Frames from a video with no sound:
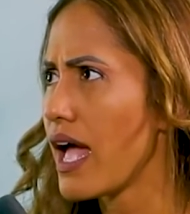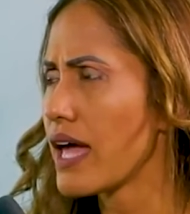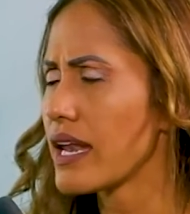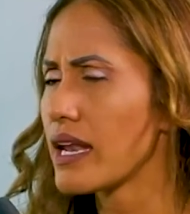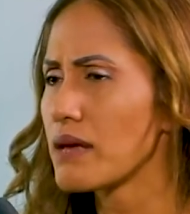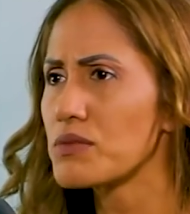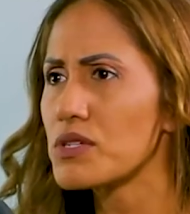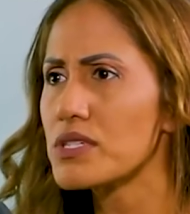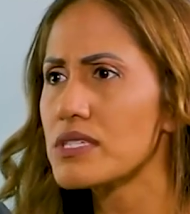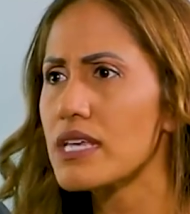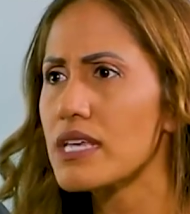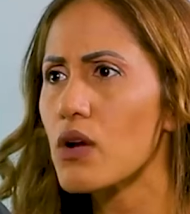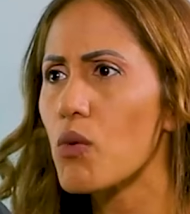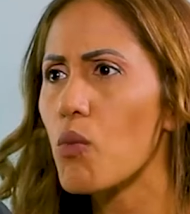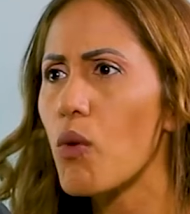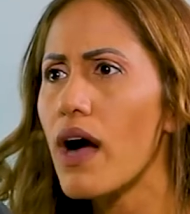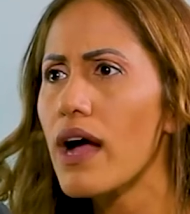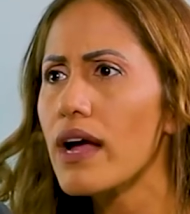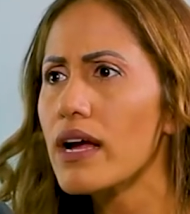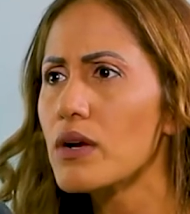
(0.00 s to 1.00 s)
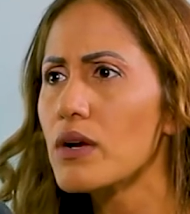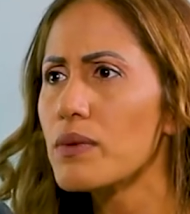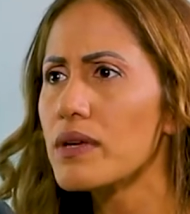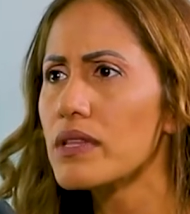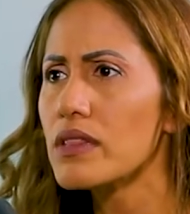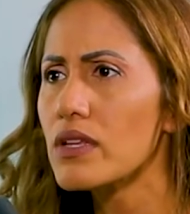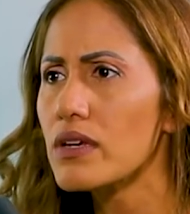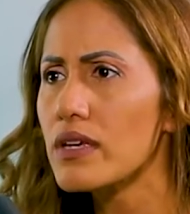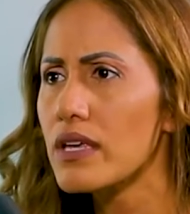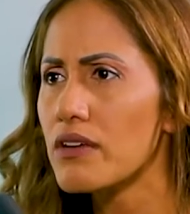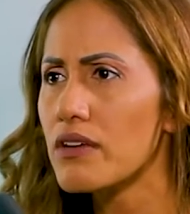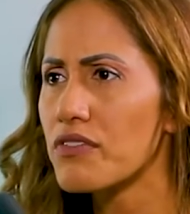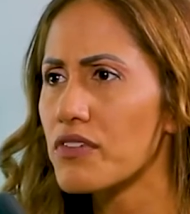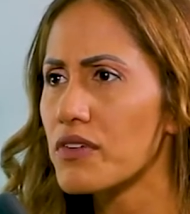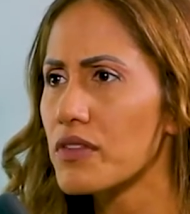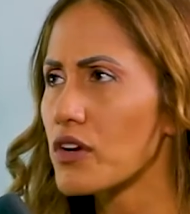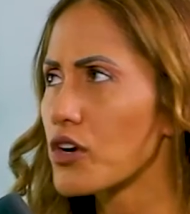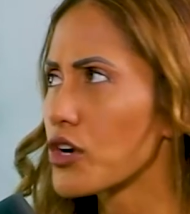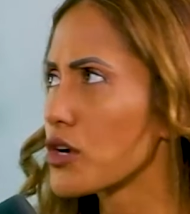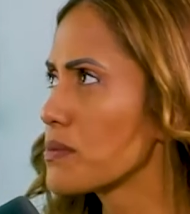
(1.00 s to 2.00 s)
And I'm just like, why are we looking for
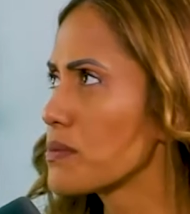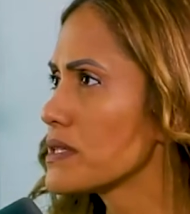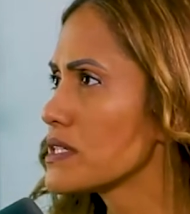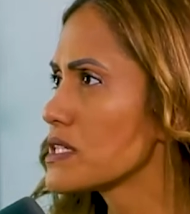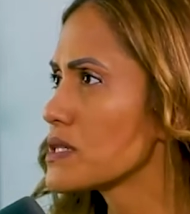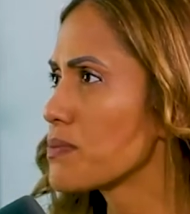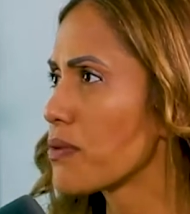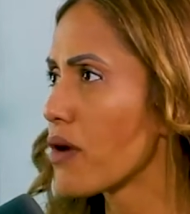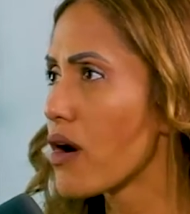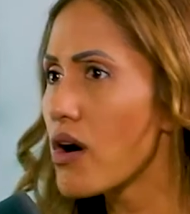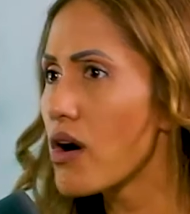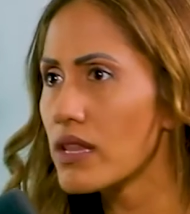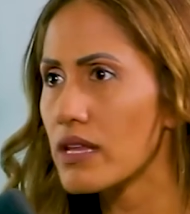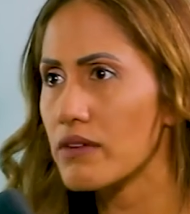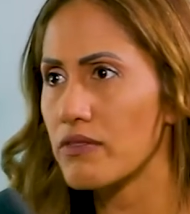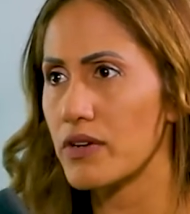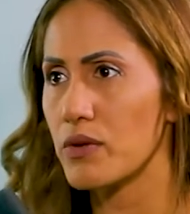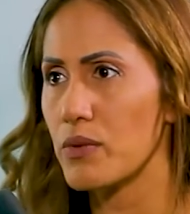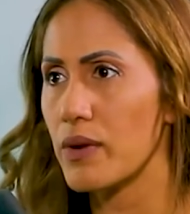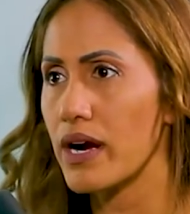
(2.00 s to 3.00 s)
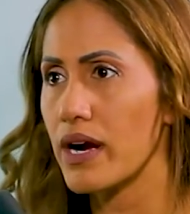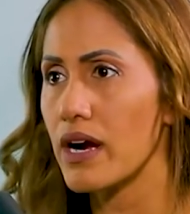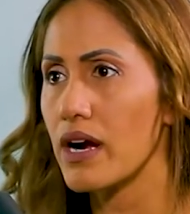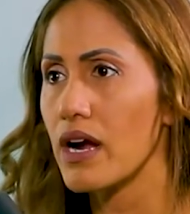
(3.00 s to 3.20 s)
the urban sprawl everywhere?